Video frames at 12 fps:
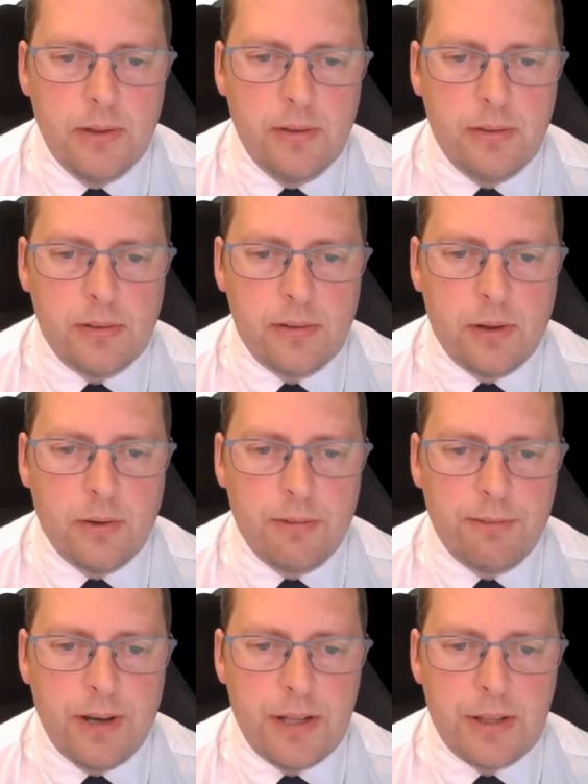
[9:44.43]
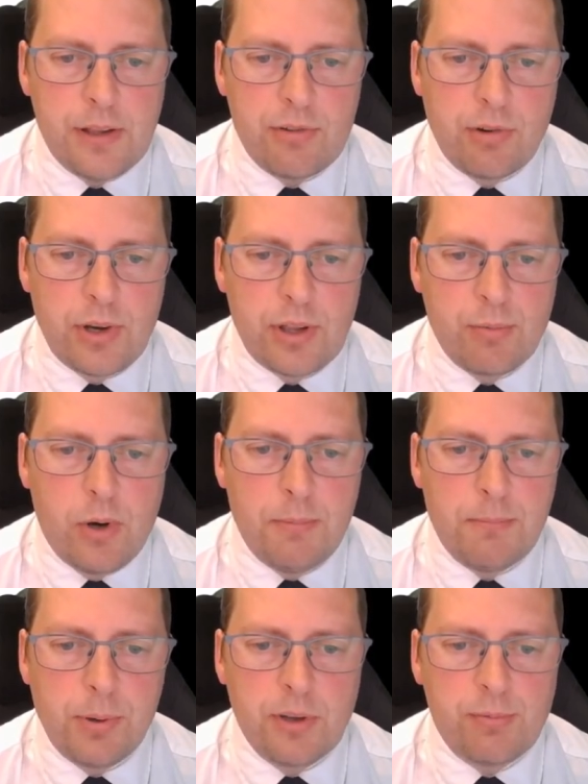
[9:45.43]
So faces drawn is 1
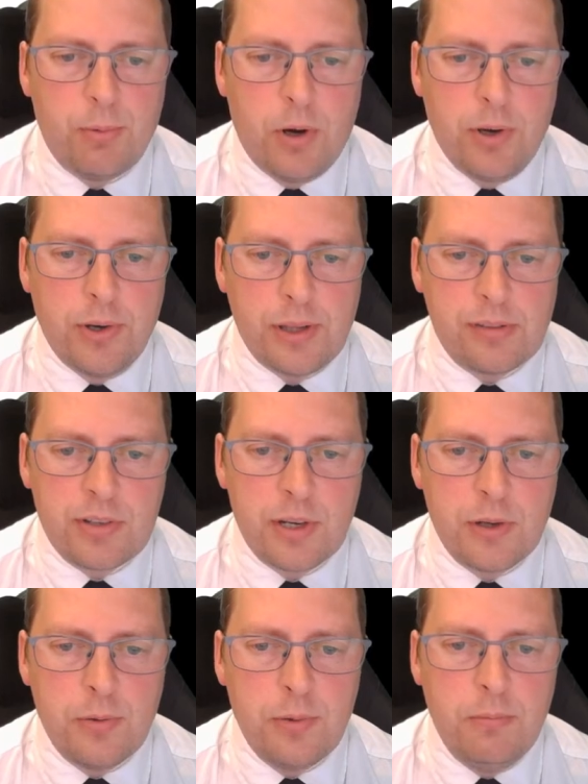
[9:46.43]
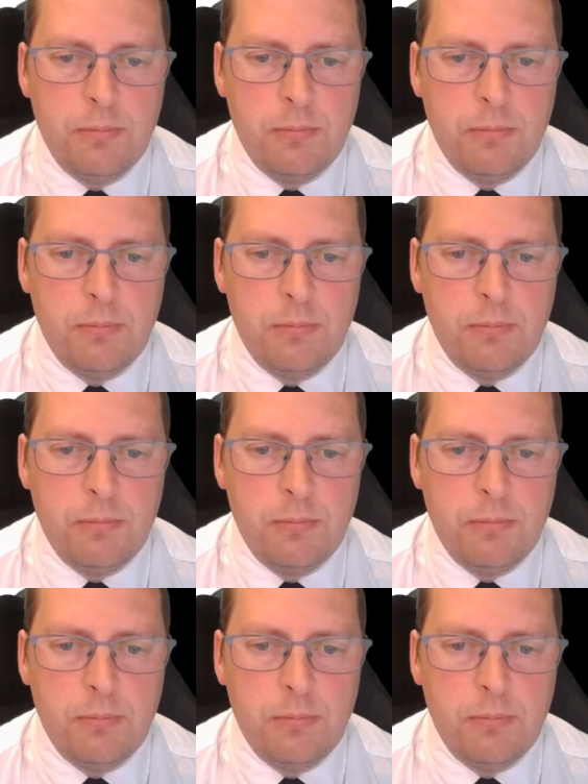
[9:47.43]
plus 1 is 2.